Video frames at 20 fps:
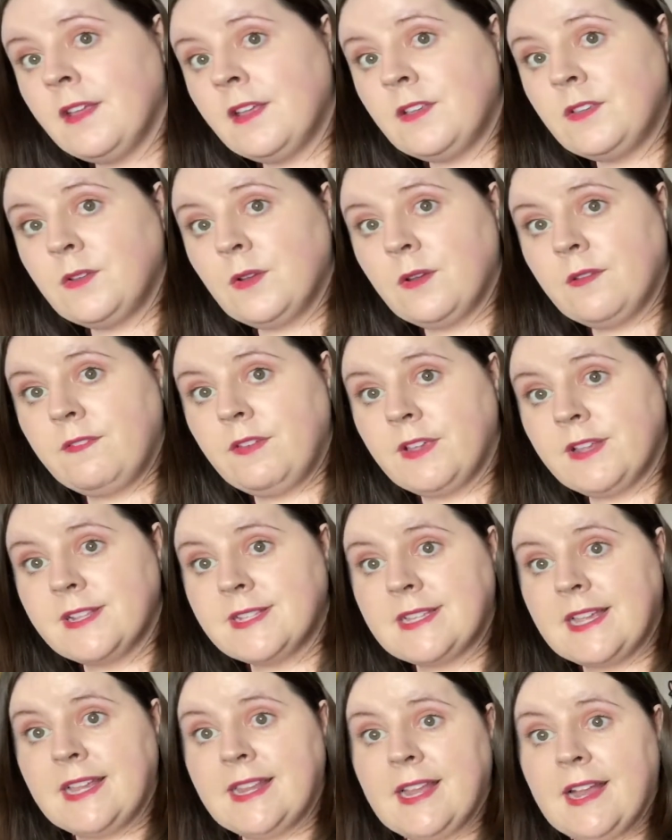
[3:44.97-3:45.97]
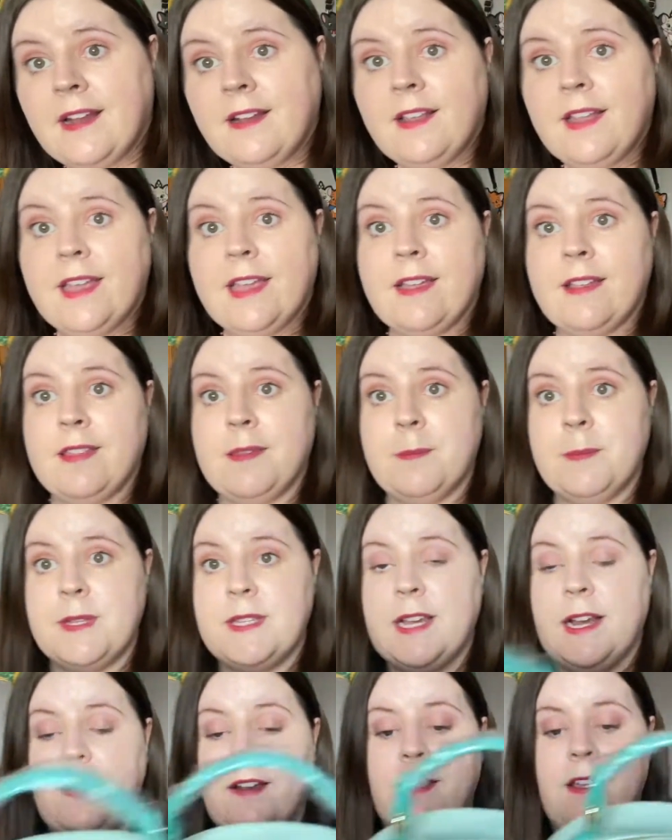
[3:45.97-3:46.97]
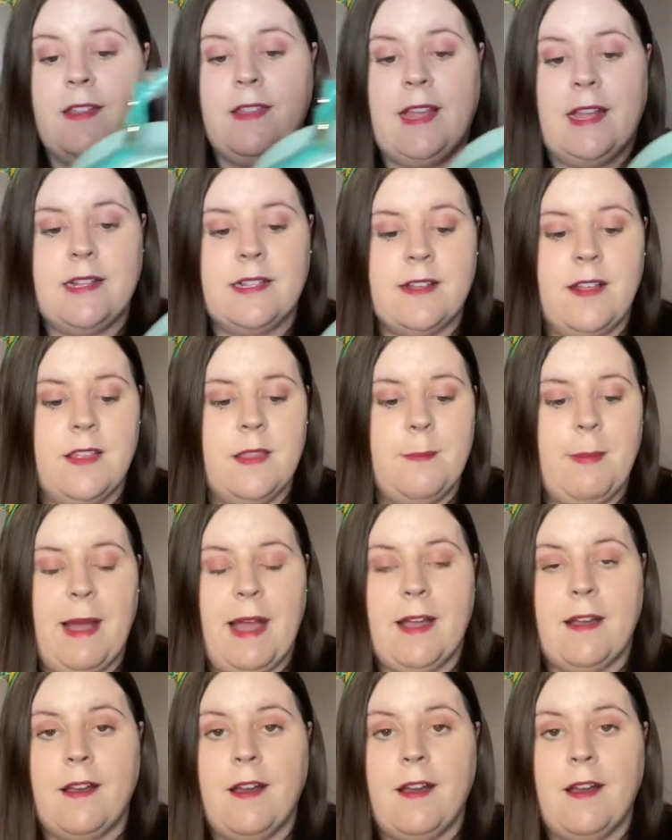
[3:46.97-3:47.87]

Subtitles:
know if you can see there, like the material that's on the back